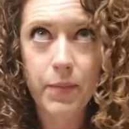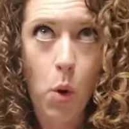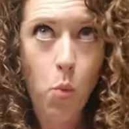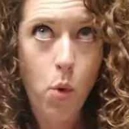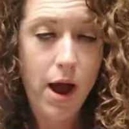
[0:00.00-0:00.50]

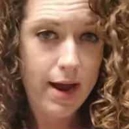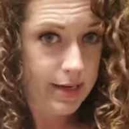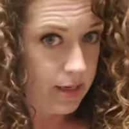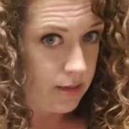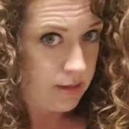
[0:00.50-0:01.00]

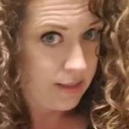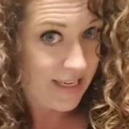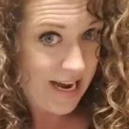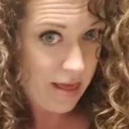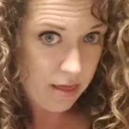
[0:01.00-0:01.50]
wide
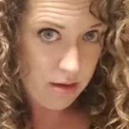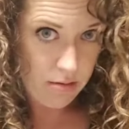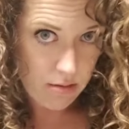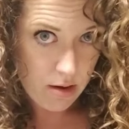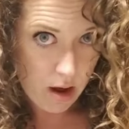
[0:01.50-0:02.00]
teeth
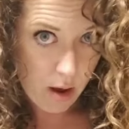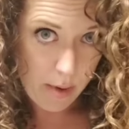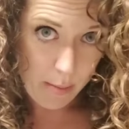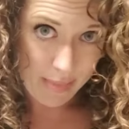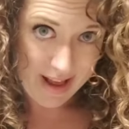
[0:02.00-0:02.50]

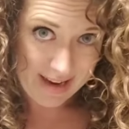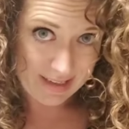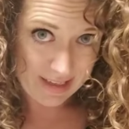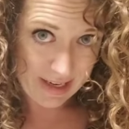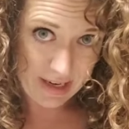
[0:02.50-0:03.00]
and
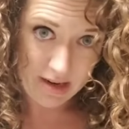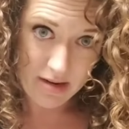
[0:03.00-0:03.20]
plastic.